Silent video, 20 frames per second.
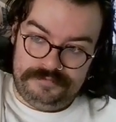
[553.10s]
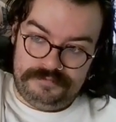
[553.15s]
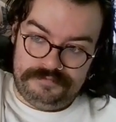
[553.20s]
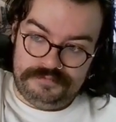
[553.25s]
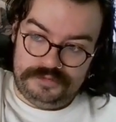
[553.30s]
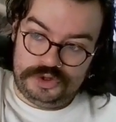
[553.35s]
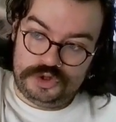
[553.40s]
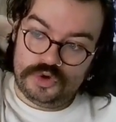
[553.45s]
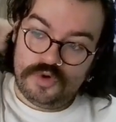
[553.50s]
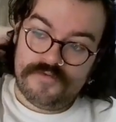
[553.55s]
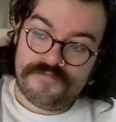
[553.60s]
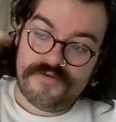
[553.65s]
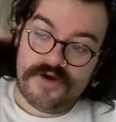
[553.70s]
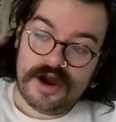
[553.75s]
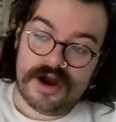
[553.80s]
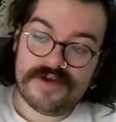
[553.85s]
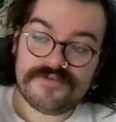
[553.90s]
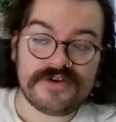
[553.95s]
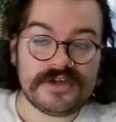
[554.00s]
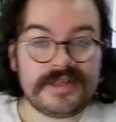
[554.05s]
So far,
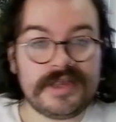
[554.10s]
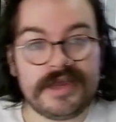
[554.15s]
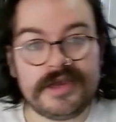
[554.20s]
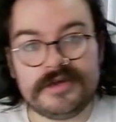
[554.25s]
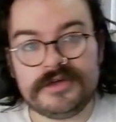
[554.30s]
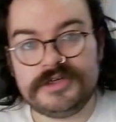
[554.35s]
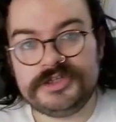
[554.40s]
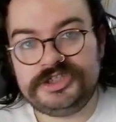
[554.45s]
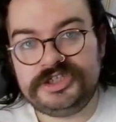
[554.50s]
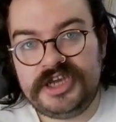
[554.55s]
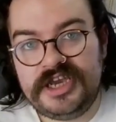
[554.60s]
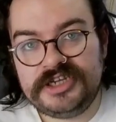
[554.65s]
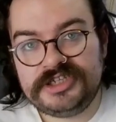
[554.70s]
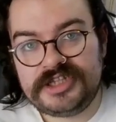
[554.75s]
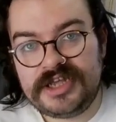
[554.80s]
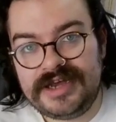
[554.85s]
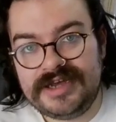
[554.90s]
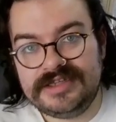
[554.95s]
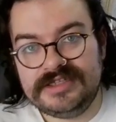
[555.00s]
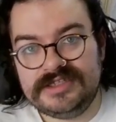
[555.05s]
every title has changed
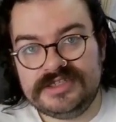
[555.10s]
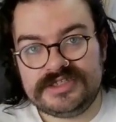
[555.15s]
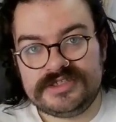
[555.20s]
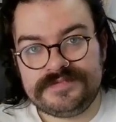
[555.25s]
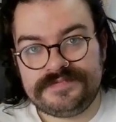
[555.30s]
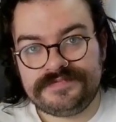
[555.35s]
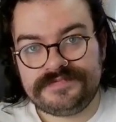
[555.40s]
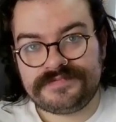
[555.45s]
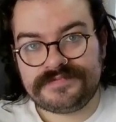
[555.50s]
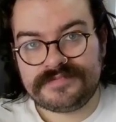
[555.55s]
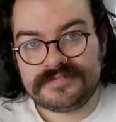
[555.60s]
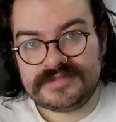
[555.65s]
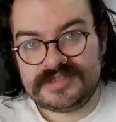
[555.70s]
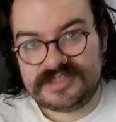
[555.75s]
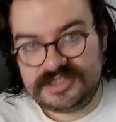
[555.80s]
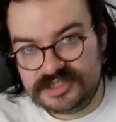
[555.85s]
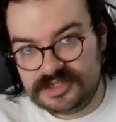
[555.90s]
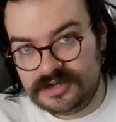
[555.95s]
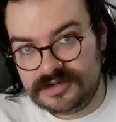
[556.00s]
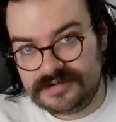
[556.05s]
hands.
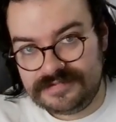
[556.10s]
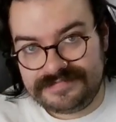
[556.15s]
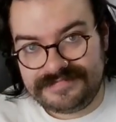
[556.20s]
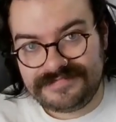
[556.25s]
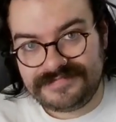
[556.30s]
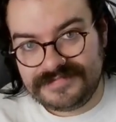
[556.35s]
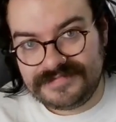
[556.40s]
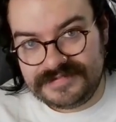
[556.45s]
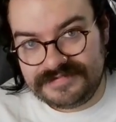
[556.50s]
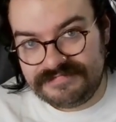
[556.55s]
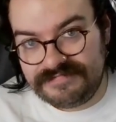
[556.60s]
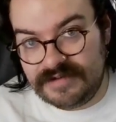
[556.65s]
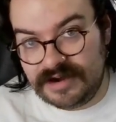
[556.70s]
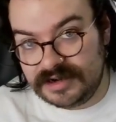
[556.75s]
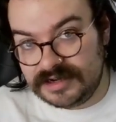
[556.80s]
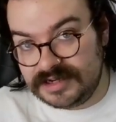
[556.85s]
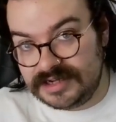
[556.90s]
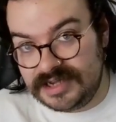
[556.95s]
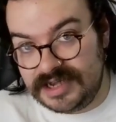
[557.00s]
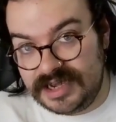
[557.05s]
It's not
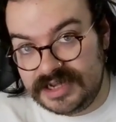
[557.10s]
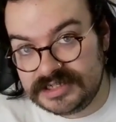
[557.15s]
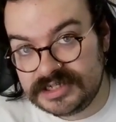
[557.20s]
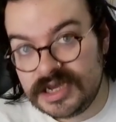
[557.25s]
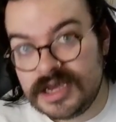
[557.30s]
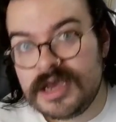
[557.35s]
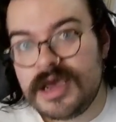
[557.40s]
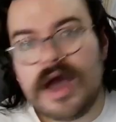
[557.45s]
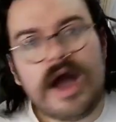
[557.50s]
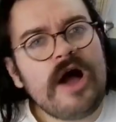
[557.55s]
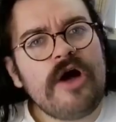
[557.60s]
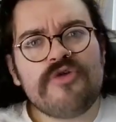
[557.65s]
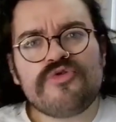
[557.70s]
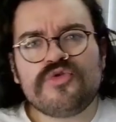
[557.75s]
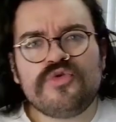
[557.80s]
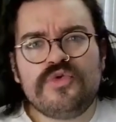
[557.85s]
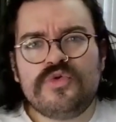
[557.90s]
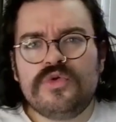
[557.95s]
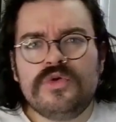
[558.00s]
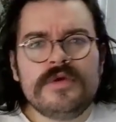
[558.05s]
fucking case. I also
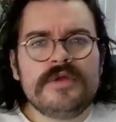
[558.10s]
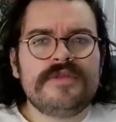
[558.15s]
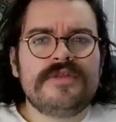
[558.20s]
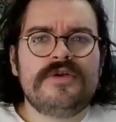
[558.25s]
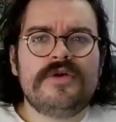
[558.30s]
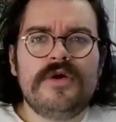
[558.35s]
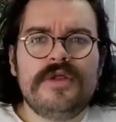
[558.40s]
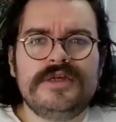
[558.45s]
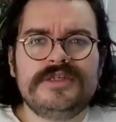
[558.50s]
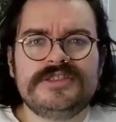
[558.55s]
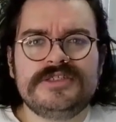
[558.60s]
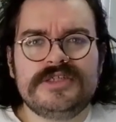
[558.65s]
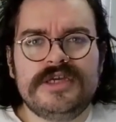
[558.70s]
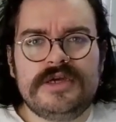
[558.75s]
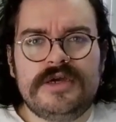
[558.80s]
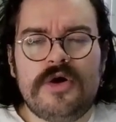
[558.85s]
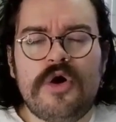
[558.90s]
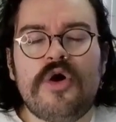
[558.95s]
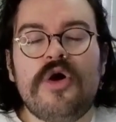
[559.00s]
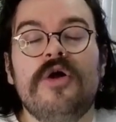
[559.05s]
know that All In's like
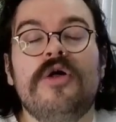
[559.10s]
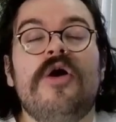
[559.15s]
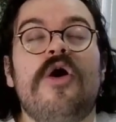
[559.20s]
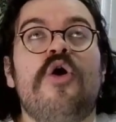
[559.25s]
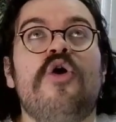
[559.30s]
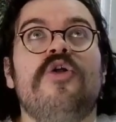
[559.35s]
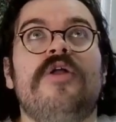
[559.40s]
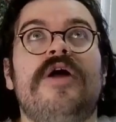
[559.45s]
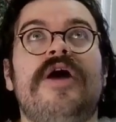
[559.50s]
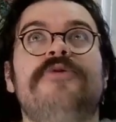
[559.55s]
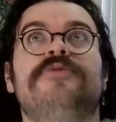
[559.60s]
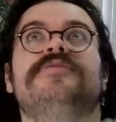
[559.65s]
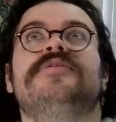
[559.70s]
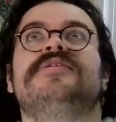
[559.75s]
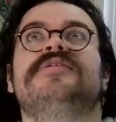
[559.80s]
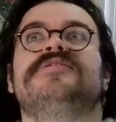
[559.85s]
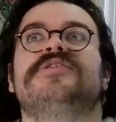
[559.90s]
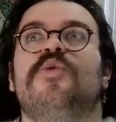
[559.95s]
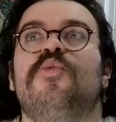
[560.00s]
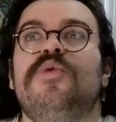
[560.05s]
all, all Out
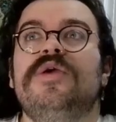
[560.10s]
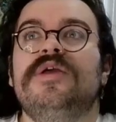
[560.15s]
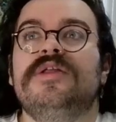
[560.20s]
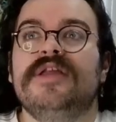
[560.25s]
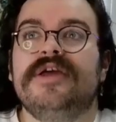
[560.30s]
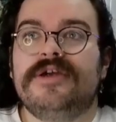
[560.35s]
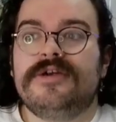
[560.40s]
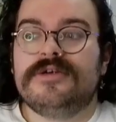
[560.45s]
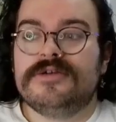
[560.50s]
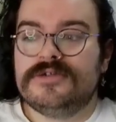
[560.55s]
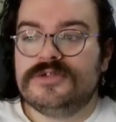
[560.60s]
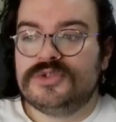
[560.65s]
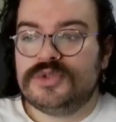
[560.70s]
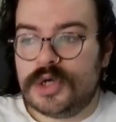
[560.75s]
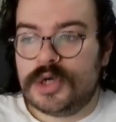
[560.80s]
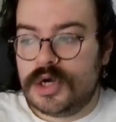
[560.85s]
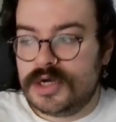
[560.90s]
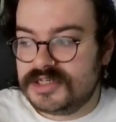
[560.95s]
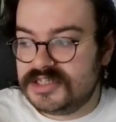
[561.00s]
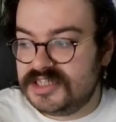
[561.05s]
is like a week later, so I
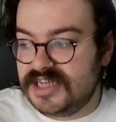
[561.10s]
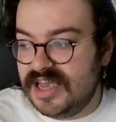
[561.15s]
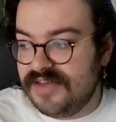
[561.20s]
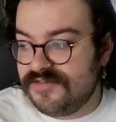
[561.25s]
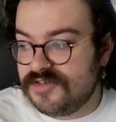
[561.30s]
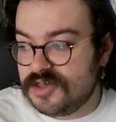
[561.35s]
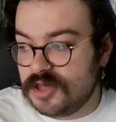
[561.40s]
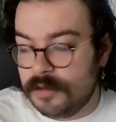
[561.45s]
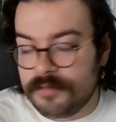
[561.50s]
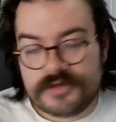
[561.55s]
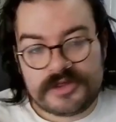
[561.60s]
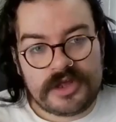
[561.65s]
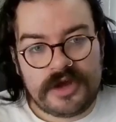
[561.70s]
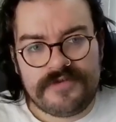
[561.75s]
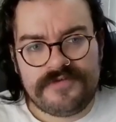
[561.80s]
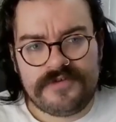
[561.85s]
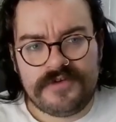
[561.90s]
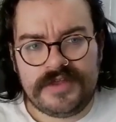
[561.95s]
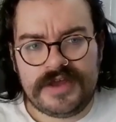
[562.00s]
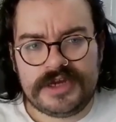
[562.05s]
got to save some stuff
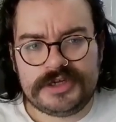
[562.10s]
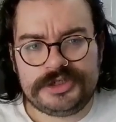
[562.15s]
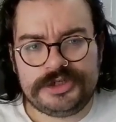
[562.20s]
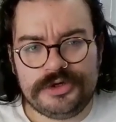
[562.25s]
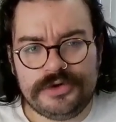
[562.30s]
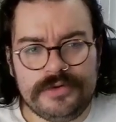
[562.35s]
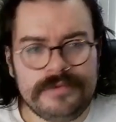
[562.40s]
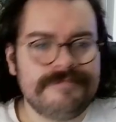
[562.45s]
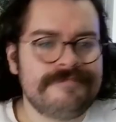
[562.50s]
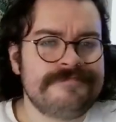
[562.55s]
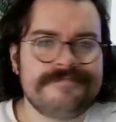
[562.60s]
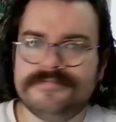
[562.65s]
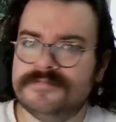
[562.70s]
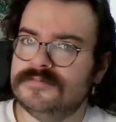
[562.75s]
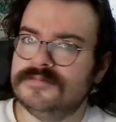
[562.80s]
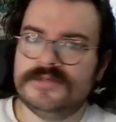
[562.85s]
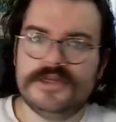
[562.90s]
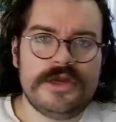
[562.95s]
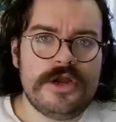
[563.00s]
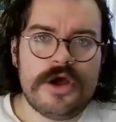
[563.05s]
for that show.
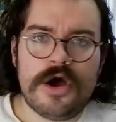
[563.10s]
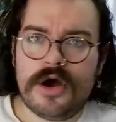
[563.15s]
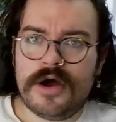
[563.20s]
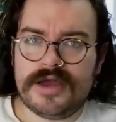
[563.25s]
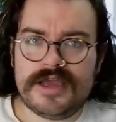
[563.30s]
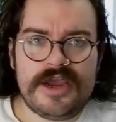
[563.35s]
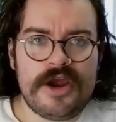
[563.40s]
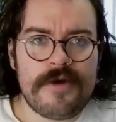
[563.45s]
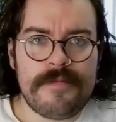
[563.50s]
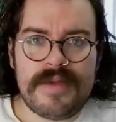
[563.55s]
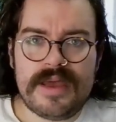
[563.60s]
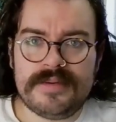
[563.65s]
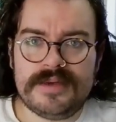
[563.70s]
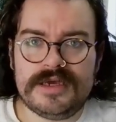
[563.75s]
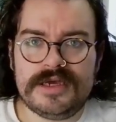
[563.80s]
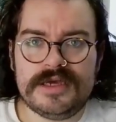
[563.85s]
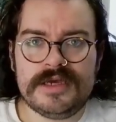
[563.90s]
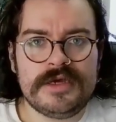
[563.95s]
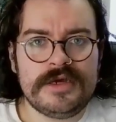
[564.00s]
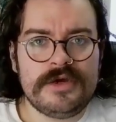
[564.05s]
Not here,
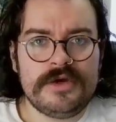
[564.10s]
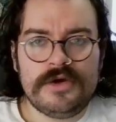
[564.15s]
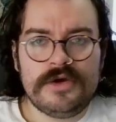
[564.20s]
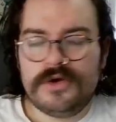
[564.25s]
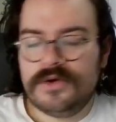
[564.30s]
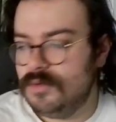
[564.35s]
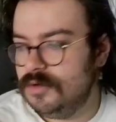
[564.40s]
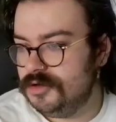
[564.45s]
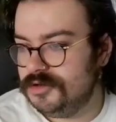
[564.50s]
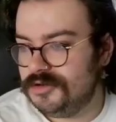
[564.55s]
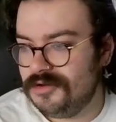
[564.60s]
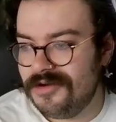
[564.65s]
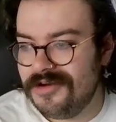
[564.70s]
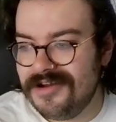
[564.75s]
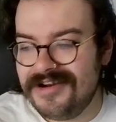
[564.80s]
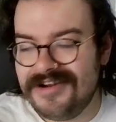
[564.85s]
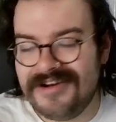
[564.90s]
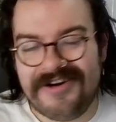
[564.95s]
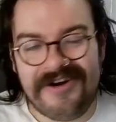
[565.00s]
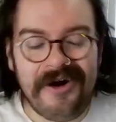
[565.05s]
baby. We're doing
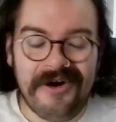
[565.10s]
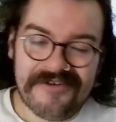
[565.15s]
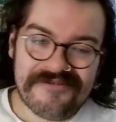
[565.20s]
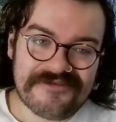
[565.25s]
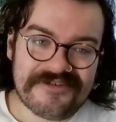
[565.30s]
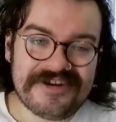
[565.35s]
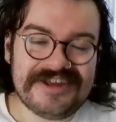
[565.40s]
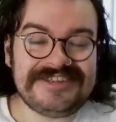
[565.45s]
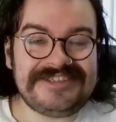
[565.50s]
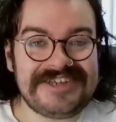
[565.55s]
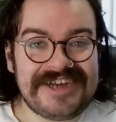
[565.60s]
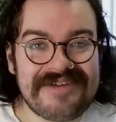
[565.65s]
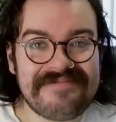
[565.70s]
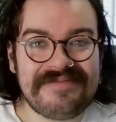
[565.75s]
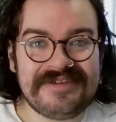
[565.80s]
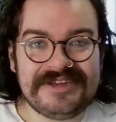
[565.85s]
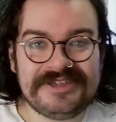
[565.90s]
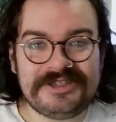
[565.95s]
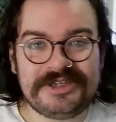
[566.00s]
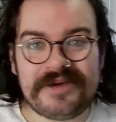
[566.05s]
every
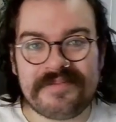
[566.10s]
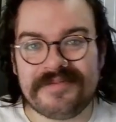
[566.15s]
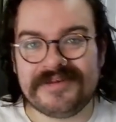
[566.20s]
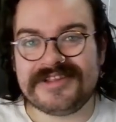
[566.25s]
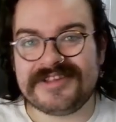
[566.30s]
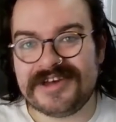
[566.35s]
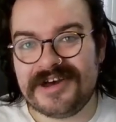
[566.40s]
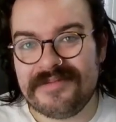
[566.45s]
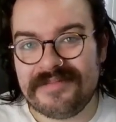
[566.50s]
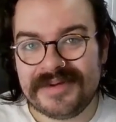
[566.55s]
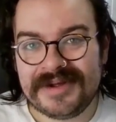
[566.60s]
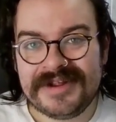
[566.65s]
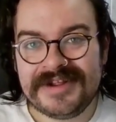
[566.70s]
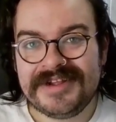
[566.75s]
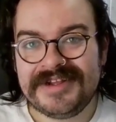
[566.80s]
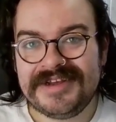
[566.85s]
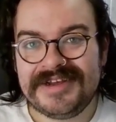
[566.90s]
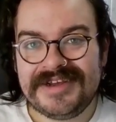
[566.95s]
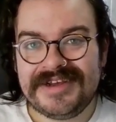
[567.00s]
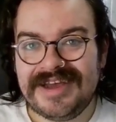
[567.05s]
championship is up,
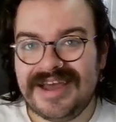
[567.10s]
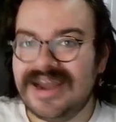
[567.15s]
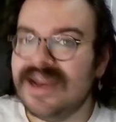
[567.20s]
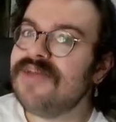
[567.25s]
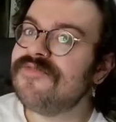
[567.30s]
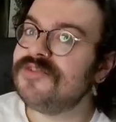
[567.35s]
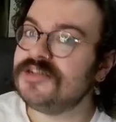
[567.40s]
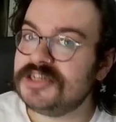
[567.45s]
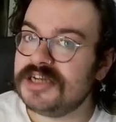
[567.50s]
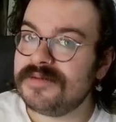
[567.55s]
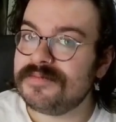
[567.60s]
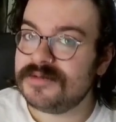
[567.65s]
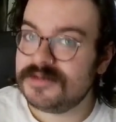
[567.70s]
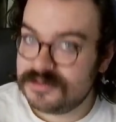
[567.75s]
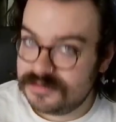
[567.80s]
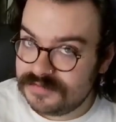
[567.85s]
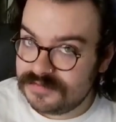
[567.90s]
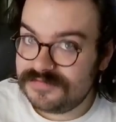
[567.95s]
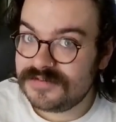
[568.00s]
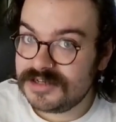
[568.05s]
and every
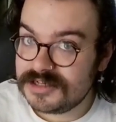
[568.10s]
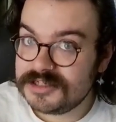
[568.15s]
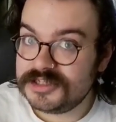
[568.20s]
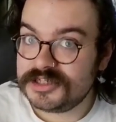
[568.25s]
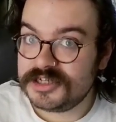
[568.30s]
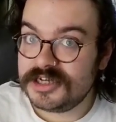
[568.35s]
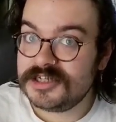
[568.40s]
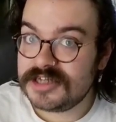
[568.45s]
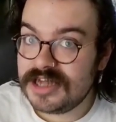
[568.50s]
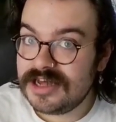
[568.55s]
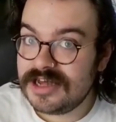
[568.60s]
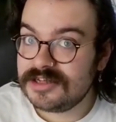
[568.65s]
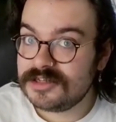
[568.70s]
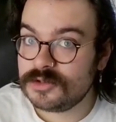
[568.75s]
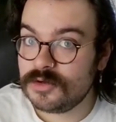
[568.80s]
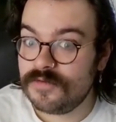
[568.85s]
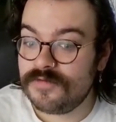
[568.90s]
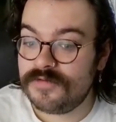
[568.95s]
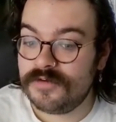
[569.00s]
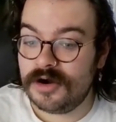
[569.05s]
championship has fucking changed hands
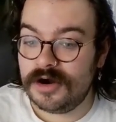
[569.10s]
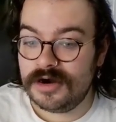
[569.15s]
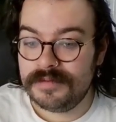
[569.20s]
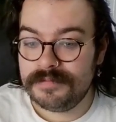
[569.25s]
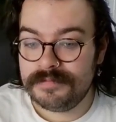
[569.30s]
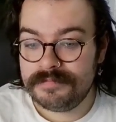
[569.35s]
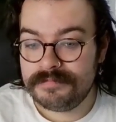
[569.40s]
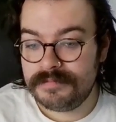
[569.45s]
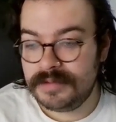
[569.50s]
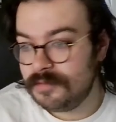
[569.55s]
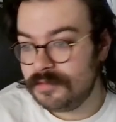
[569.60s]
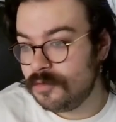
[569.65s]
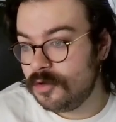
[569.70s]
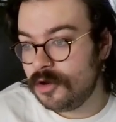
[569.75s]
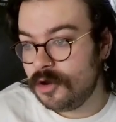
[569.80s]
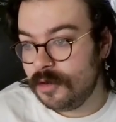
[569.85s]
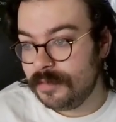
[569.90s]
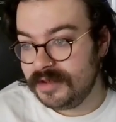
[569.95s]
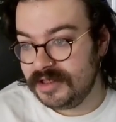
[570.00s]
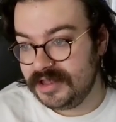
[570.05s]
so far. But it won't
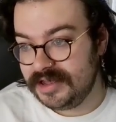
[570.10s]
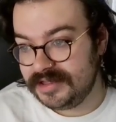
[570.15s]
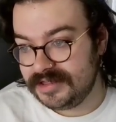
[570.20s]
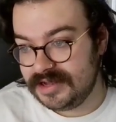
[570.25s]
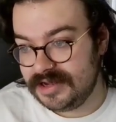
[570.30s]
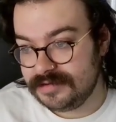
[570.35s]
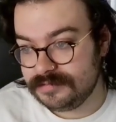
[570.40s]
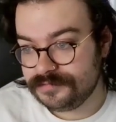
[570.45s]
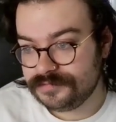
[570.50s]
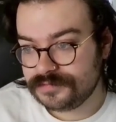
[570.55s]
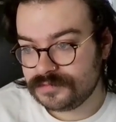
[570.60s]
all be like that.